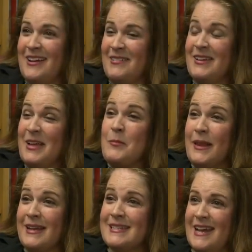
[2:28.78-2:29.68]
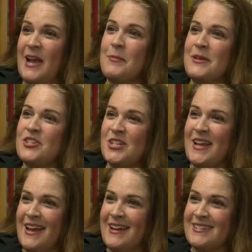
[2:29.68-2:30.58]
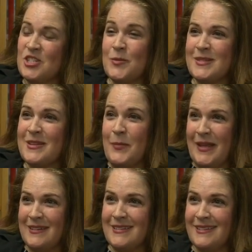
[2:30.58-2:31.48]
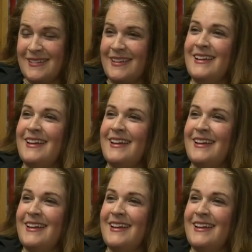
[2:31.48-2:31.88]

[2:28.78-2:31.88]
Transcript: uh, implant type that she has, she was implanted